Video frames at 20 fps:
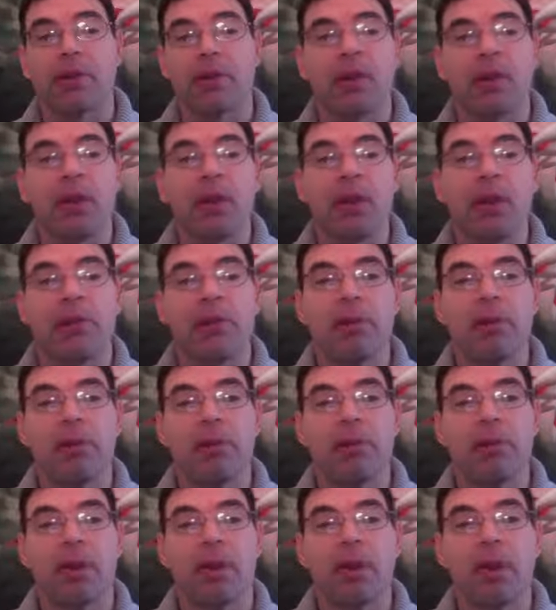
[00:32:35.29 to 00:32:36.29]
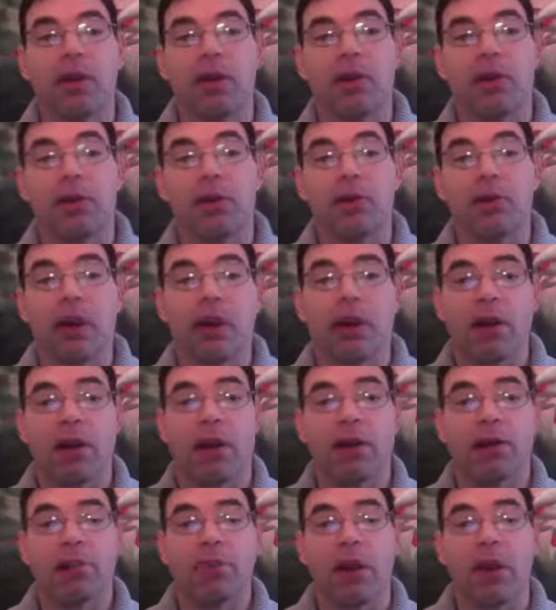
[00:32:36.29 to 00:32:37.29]
because your adrenaline's
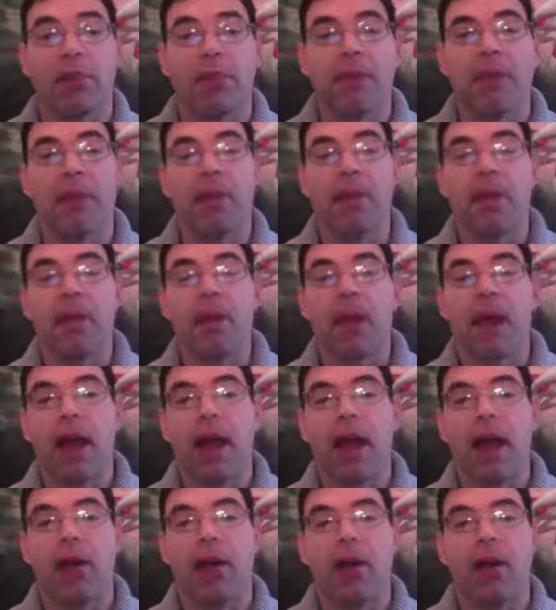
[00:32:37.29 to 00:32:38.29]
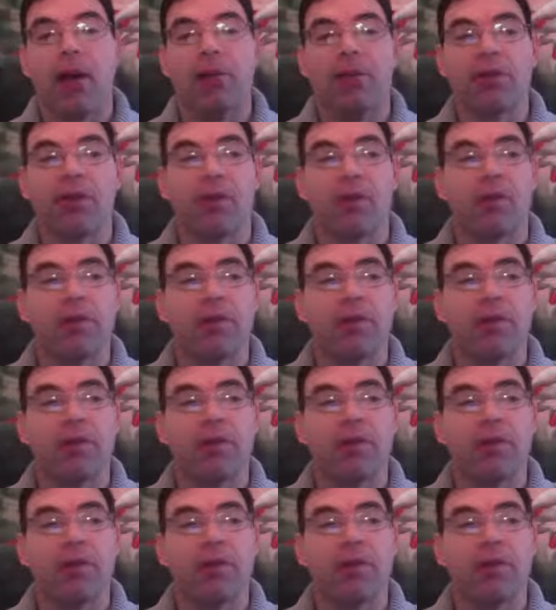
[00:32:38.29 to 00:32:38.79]
pumping and also